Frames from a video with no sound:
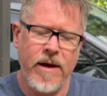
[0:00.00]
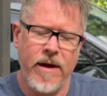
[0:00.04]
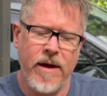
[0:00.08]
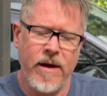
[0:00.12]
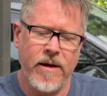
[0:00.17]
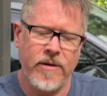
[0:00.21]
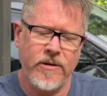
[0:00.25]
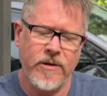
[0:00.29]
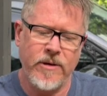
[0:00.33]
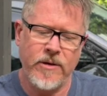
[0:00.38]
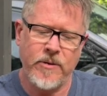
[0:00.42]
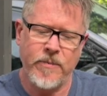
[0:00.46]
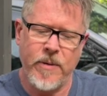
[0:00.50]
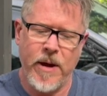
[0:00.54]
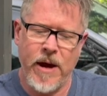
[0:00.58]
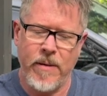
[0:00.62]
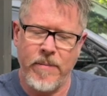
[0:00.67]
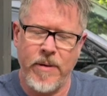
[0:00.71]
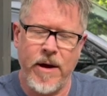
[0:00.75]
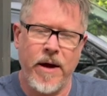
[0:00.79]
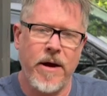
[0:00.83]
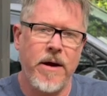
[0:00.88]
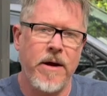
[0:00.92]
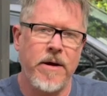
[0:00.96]
and just
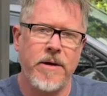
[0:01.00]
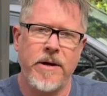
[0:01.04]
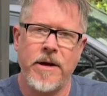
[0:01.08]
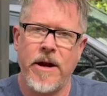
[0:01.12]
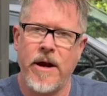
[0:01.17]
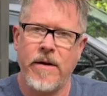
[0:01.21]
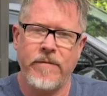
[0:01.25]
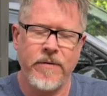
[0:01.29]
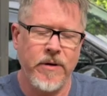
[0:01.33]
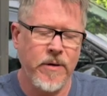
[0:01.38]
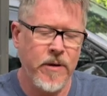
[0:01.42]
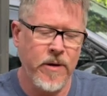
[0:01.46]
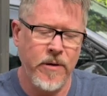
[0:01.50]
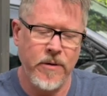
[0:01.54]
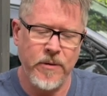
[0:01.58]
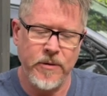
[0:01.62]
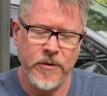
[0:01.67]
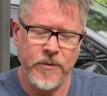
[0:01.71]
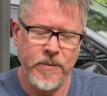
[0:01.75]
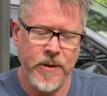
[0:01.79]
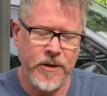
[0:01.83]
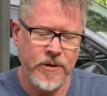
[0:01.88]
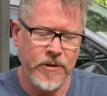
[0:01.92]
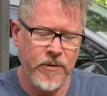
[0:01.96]
pop that on and off your
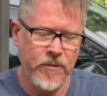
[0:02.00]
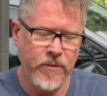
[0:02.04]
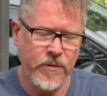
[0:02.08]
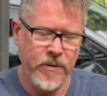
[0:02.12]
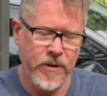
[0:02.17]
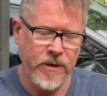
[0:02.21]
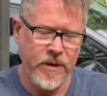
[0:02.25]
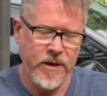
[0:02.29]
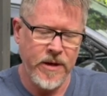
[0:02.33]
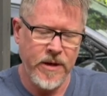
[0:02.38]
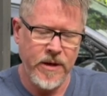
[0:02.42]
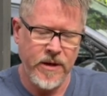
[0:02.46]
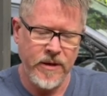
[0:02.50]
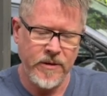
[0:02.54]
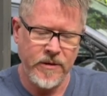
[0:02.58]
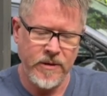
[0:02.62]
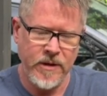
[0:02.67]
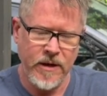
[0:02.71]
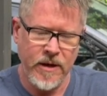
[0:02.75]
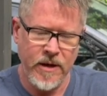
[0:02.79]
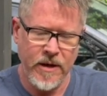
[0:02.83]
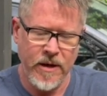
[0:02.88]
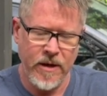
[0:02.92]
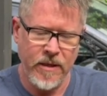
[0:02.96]
hose. Makes it really
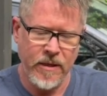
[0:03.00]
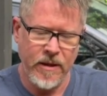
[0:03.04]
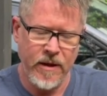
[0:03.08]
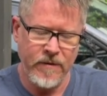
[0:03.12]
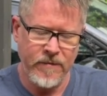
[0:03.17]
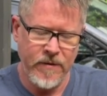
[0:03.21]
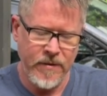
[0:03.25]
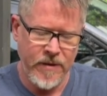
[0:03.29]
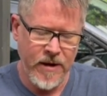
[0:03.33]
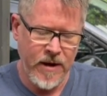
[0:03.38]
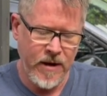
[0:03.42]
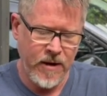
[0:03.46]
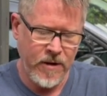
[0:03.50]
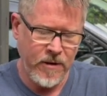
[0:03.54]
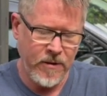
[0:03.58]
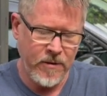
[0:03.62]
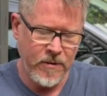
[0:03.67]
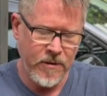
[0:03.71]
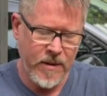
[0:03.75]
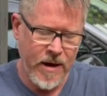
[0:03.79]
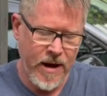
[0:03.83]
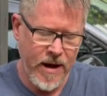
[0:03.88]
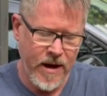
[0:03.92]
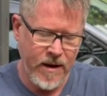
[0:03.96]
easy. I love that they
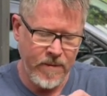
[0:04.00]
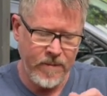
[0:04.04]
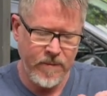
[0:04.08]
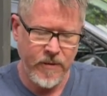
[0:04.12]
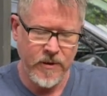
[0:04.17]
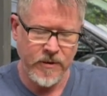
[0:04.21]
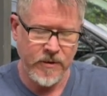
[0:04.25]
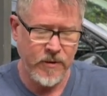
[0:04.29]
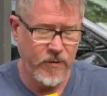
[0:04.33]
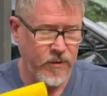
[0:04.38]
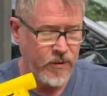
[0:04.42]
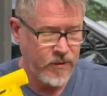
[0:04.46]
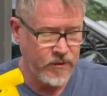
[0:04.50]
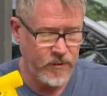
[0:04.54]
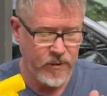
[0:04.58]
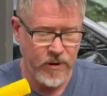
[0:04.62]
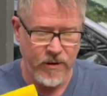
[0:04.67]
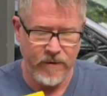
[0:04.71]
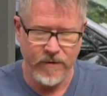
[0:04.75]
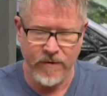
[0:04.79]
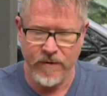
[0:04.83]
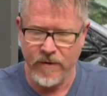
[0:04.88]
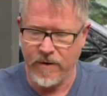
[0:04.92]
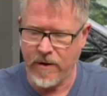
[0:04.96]
include that because it works
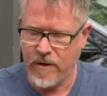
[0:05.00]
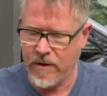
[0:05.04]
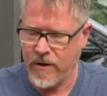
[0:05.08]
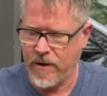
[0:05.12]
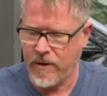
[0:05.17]
well for our